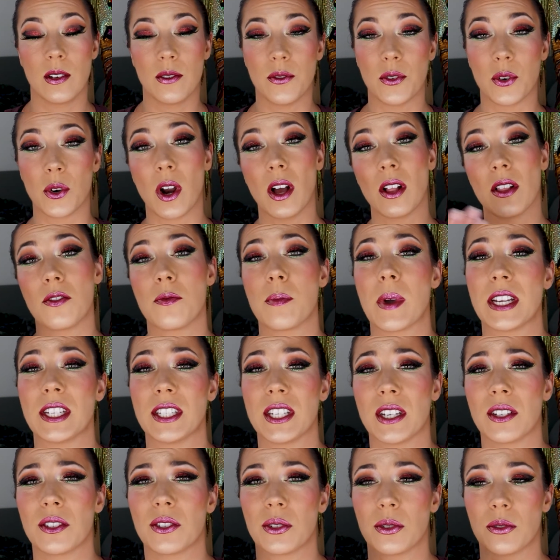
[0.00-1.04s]
For all of my
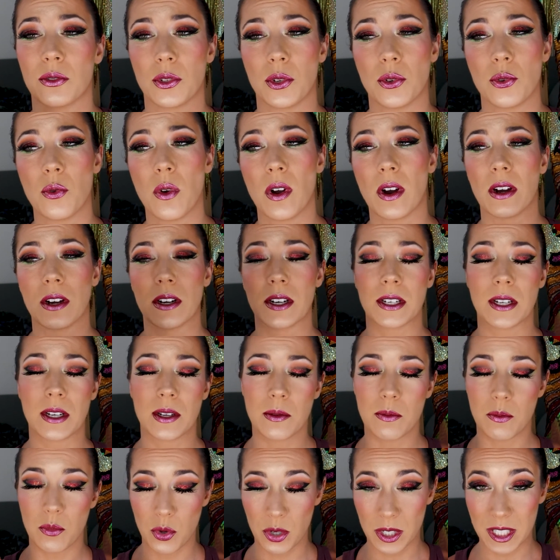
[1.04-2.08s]
dancers who are
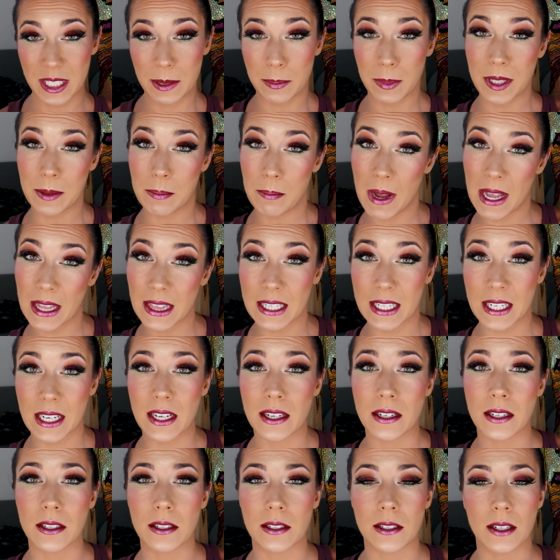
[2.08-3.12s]
more deeply
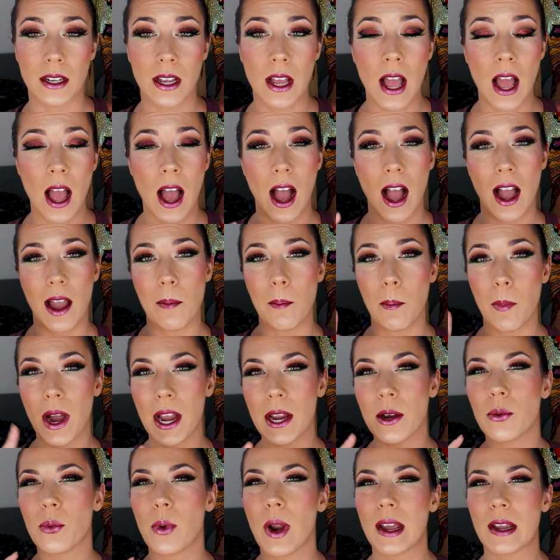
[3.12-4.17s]
melanated, I
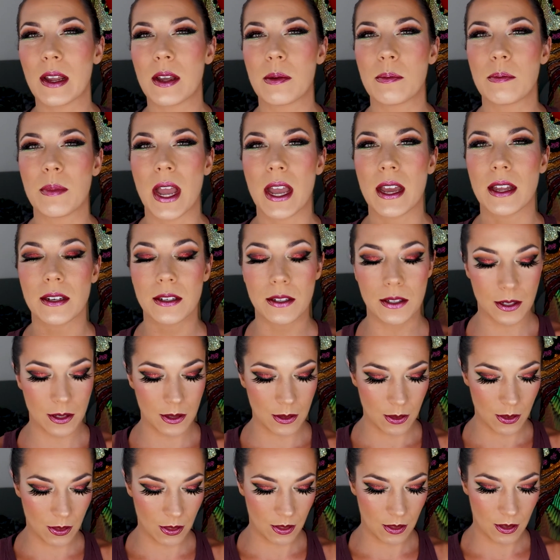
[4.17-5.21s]
might recommend
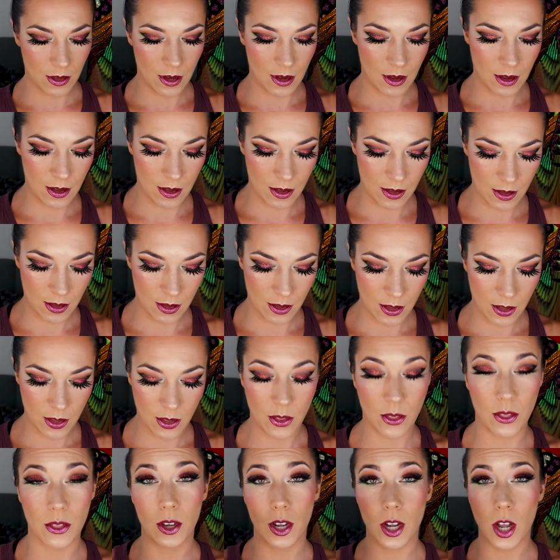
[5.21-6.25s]

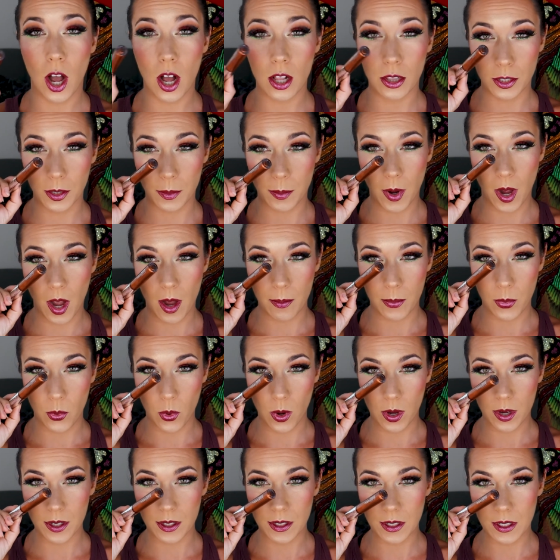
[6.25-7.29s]
the ColourPop
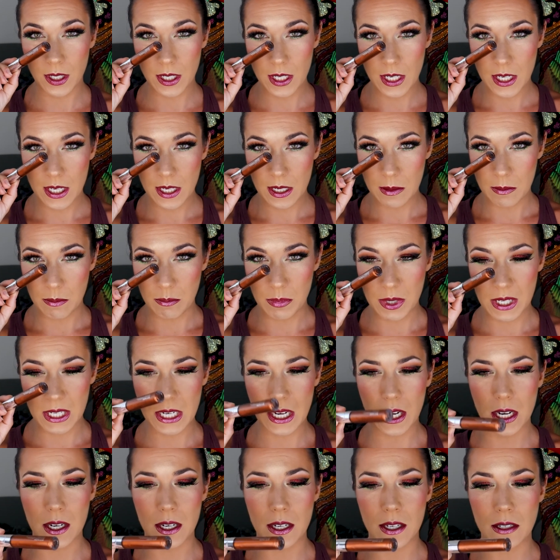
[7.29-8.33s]
one,
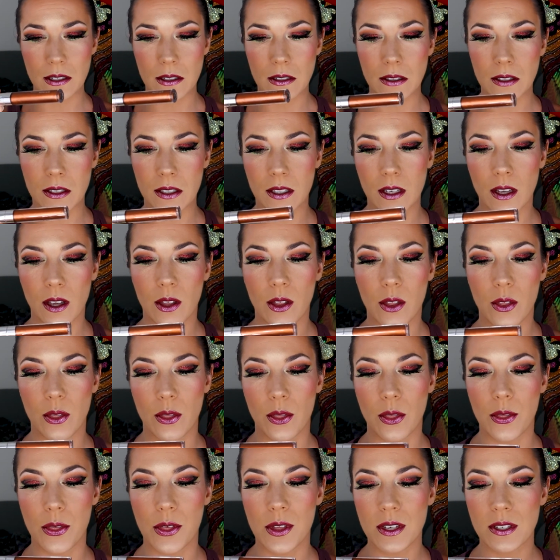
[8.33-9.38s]
because
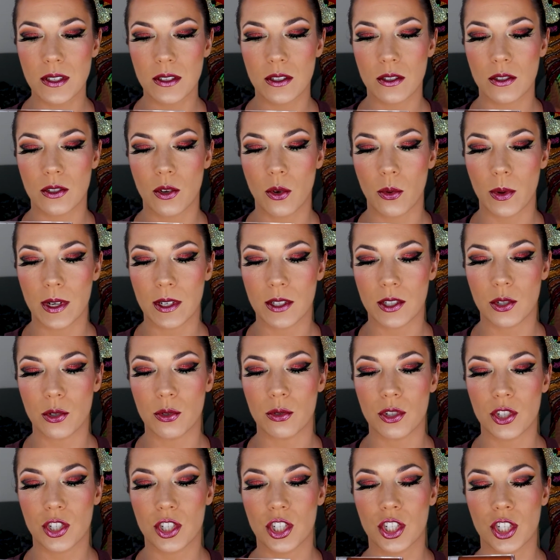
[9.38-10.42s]
this is going to
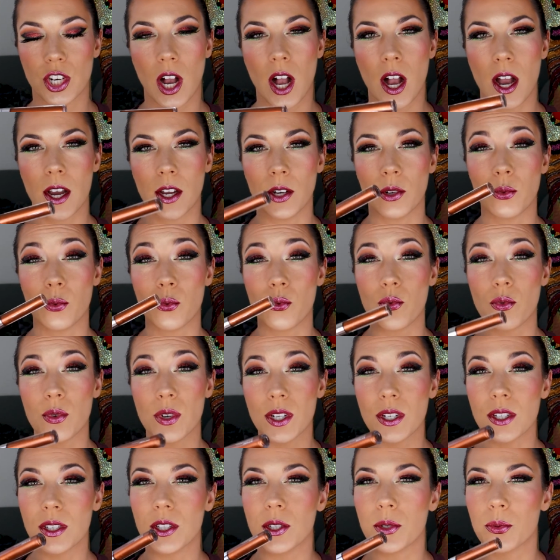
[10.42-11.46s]
shine
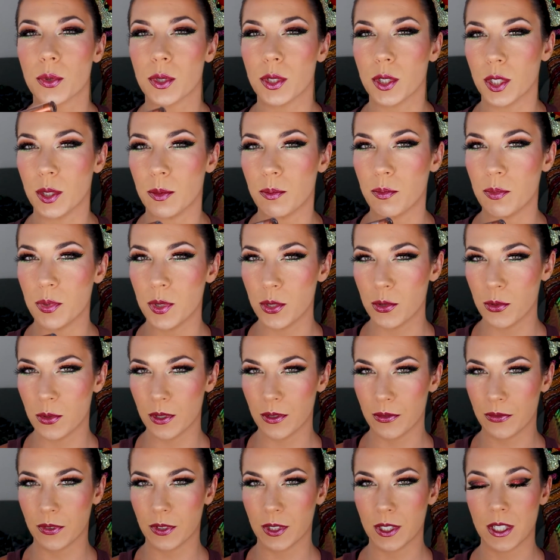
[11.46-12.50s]
really, really
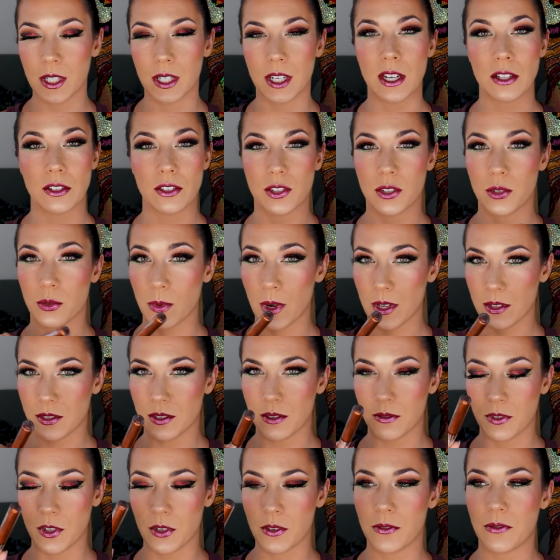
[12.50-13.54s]
beautifully against the rest
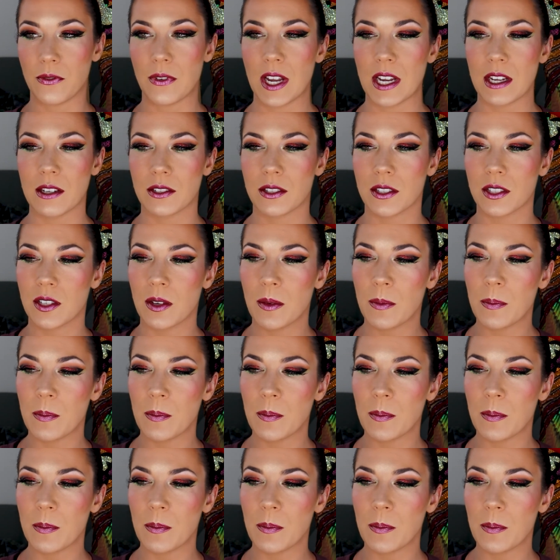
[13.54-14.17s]
of your face.